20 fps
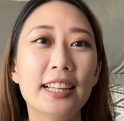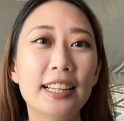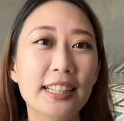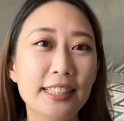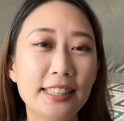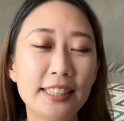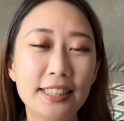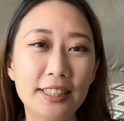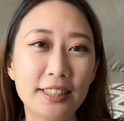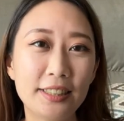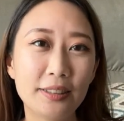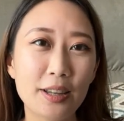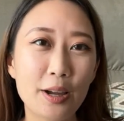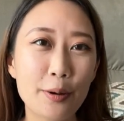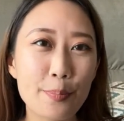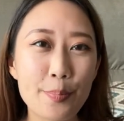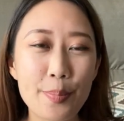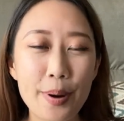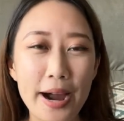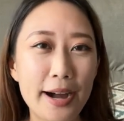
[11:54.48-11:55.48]
It's
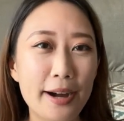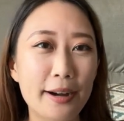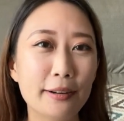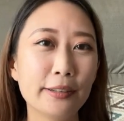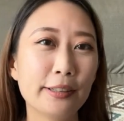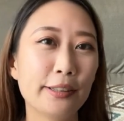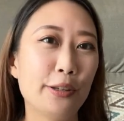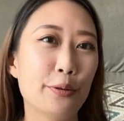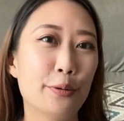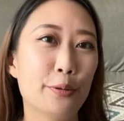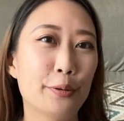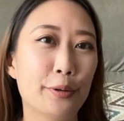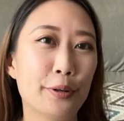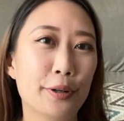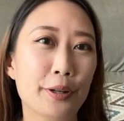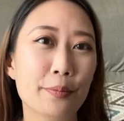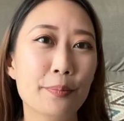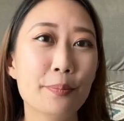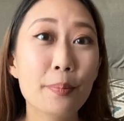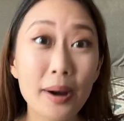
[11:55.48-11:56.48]
about
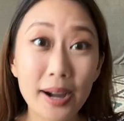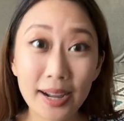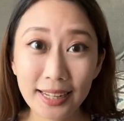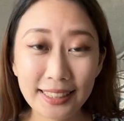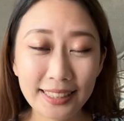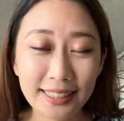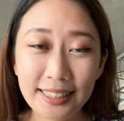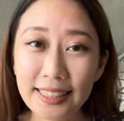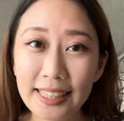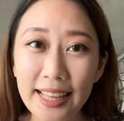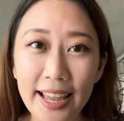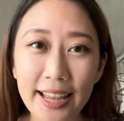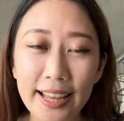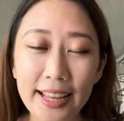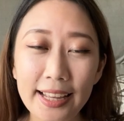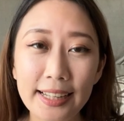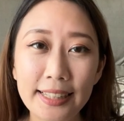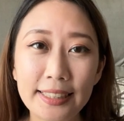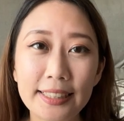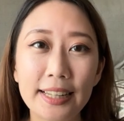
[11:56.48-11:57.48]
your
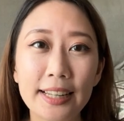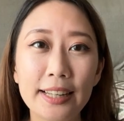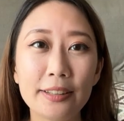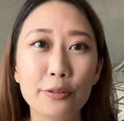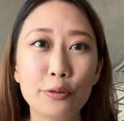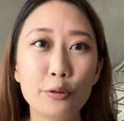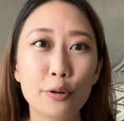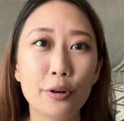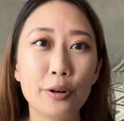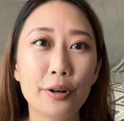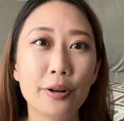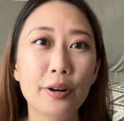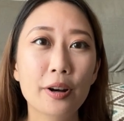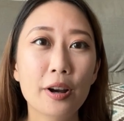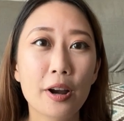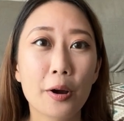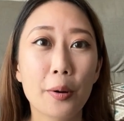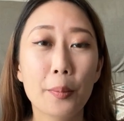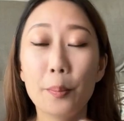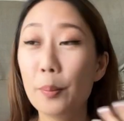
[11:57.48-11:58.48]
mindset and your
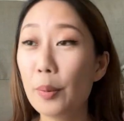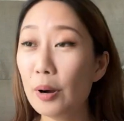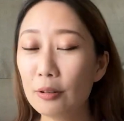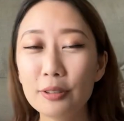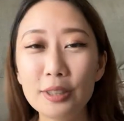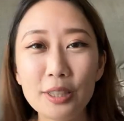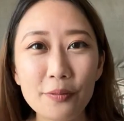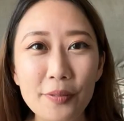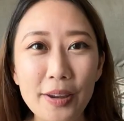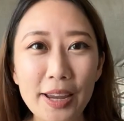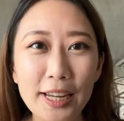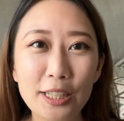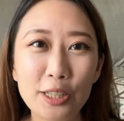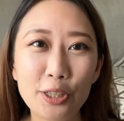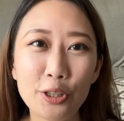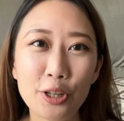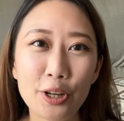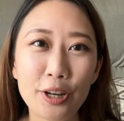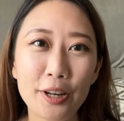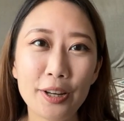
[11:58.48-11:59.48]

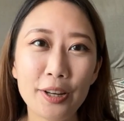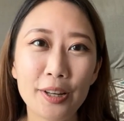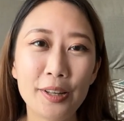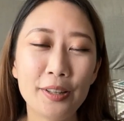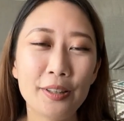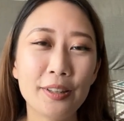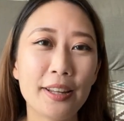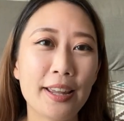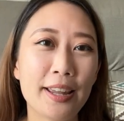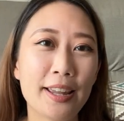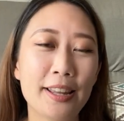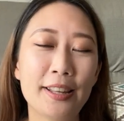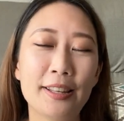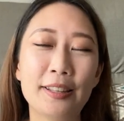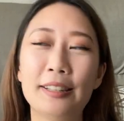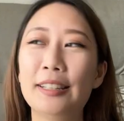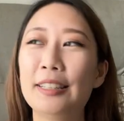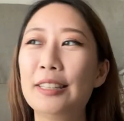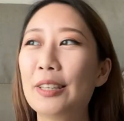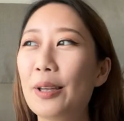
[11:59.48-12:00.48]
motivation,
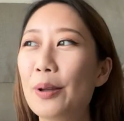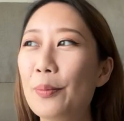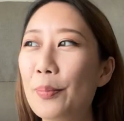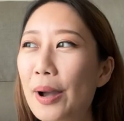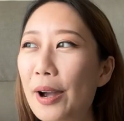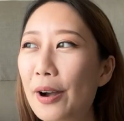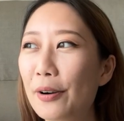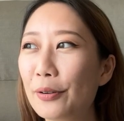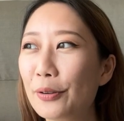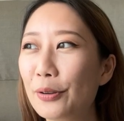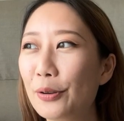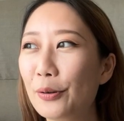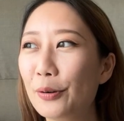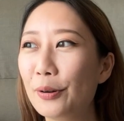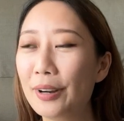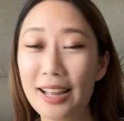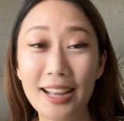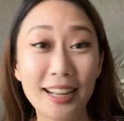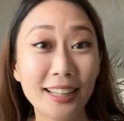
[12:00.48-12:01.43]
and it's about your